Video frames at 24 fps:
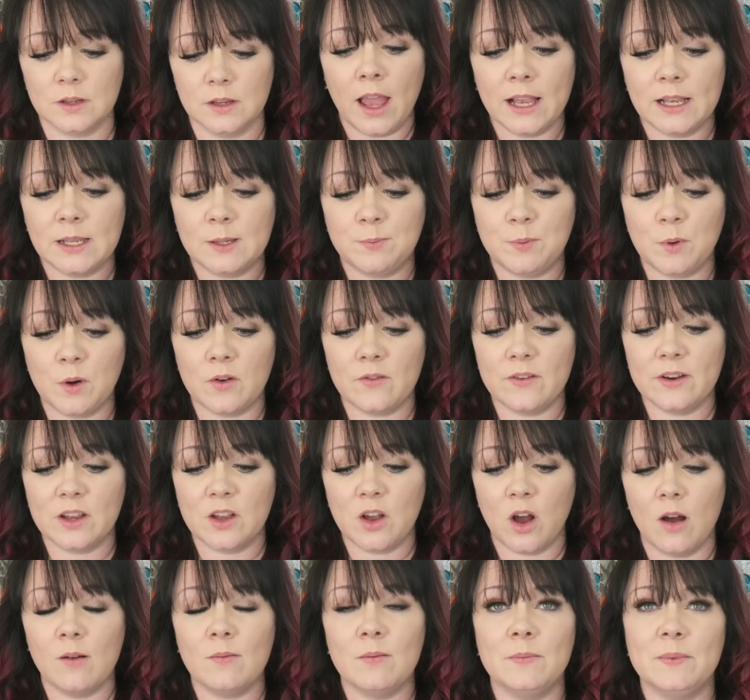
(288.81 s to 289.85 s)
Exploring
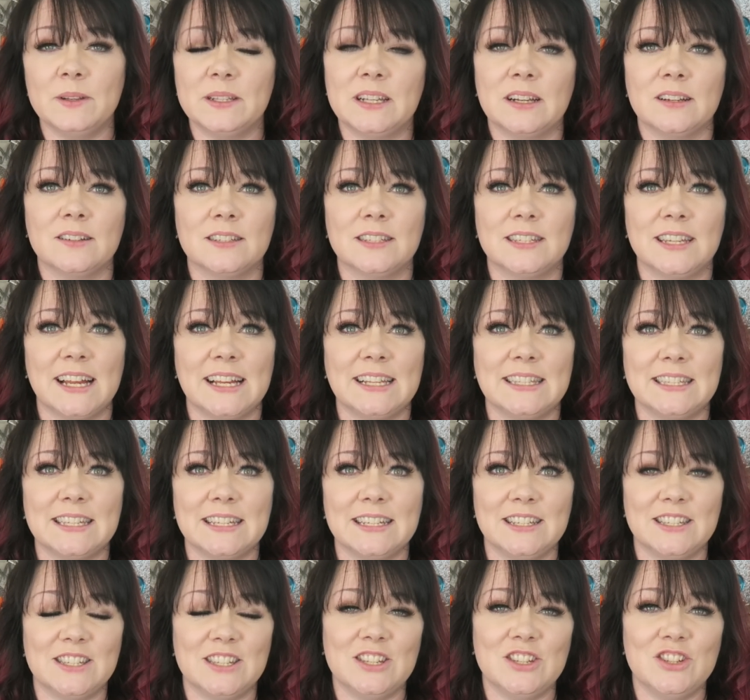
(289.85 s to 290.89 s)
Common
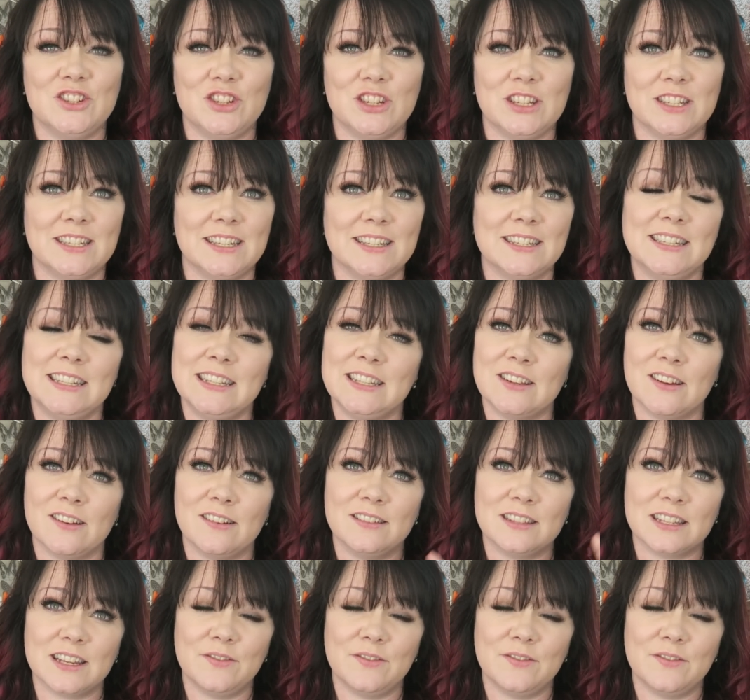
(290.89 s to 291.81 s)
Misunderstandings in GCSE Science.